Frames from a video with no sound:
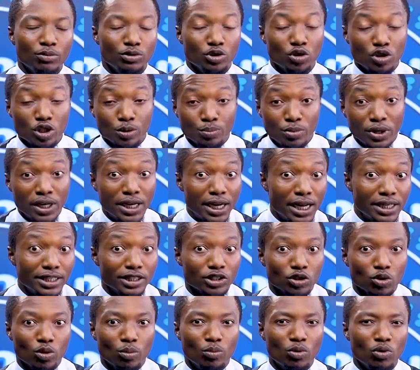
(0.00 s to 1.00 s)
Just bring out
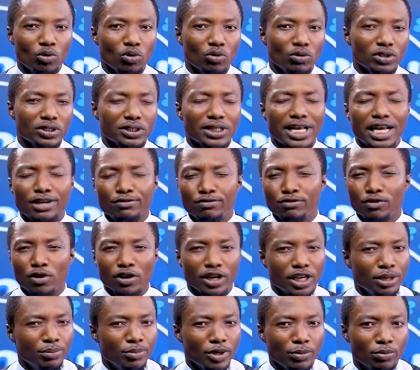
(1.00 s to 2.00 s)
this Koboko, start
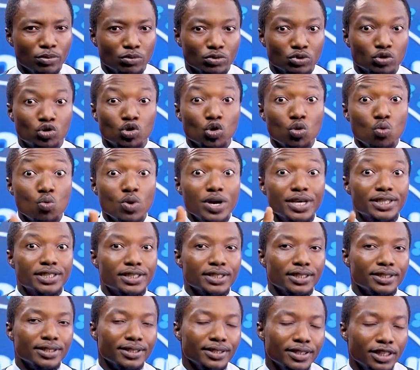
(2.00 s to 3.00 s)
flogging people. 2
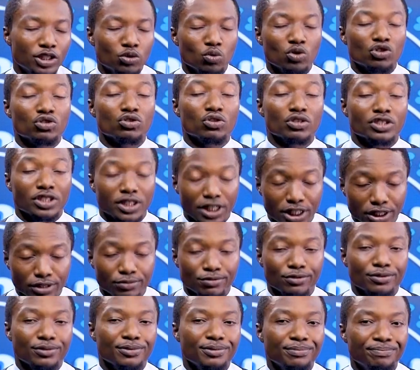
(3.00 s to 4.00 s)
weeks, it was
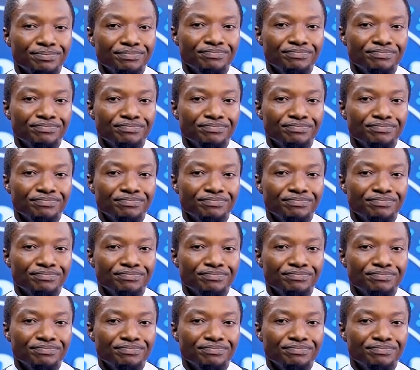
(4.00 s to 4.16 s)
successful.